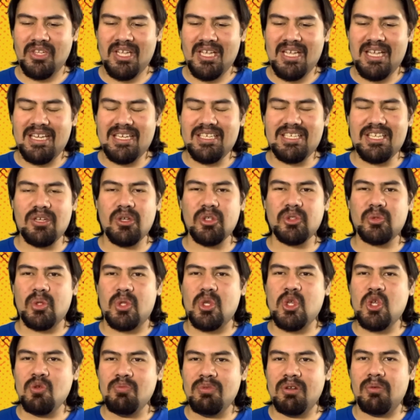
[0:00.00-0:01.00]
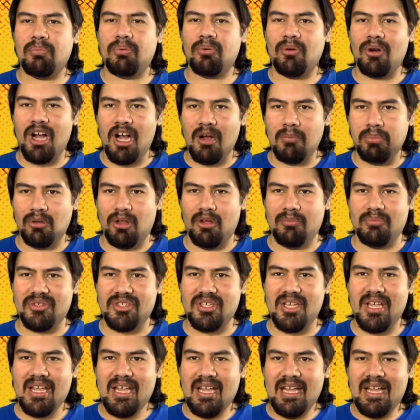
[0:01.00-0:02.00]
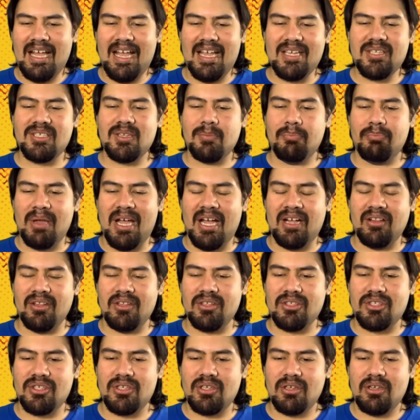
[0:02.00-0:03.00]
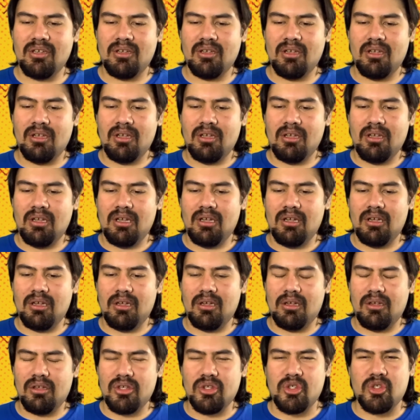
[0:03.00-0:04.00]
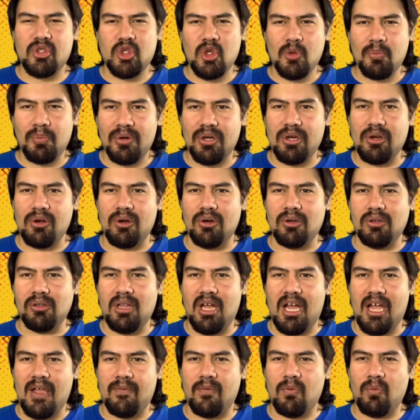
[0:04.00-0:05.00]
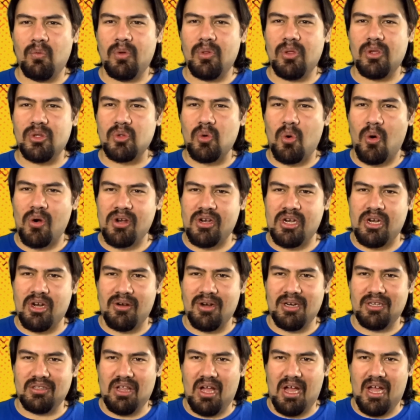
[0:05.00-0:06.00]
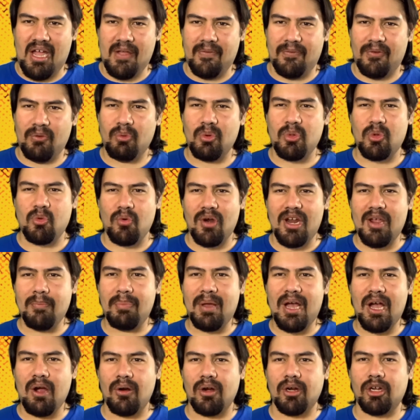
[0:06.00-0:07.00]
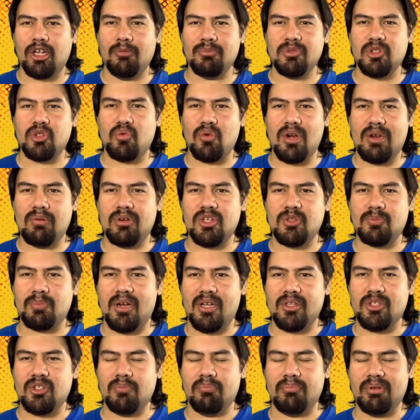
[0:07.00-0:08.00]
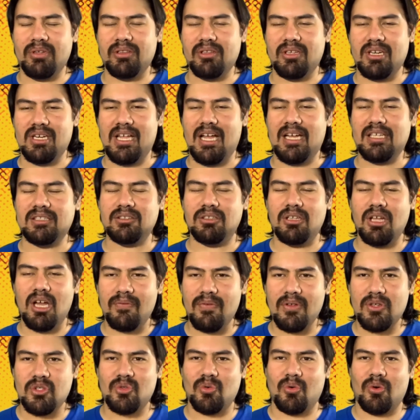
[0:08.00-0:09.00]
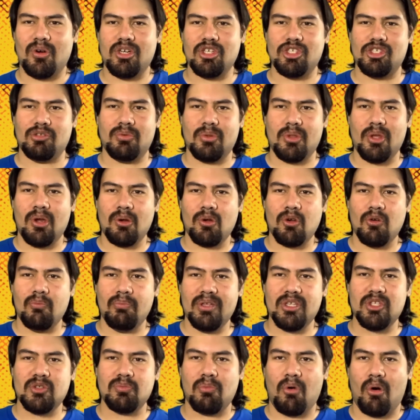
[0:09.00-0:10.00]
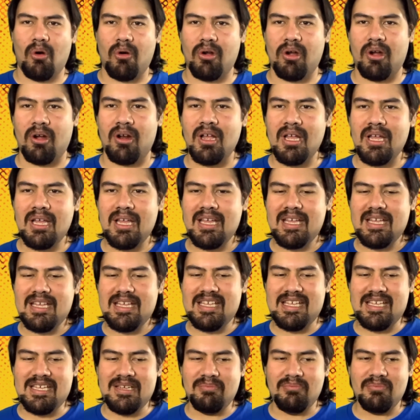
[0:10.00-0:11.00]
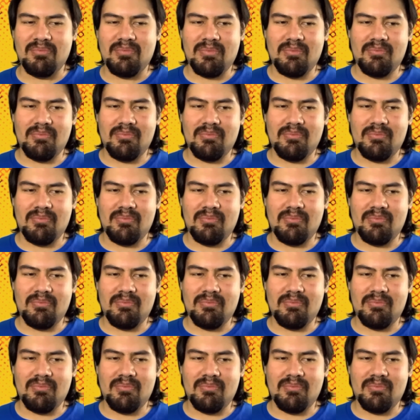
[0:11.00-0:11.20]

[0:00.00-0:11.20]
deals with human problems, has to balance a superhero life with his ordinary life. With great power comes great responsibility. I love his origin with Uncle Ben's murder. Him